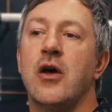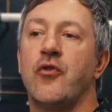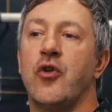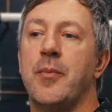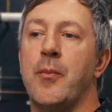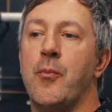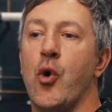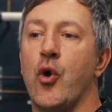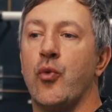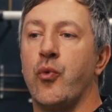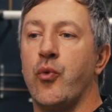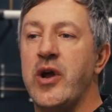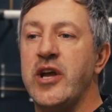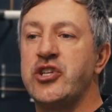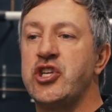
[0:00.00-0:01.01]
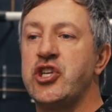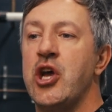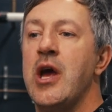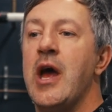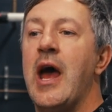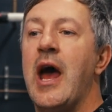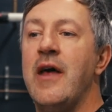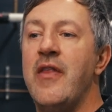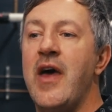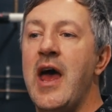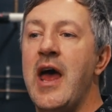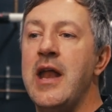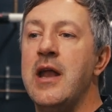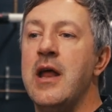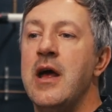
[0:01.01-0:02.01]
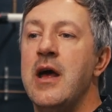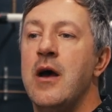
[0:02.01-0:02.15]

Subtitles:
a little bit more rich. And then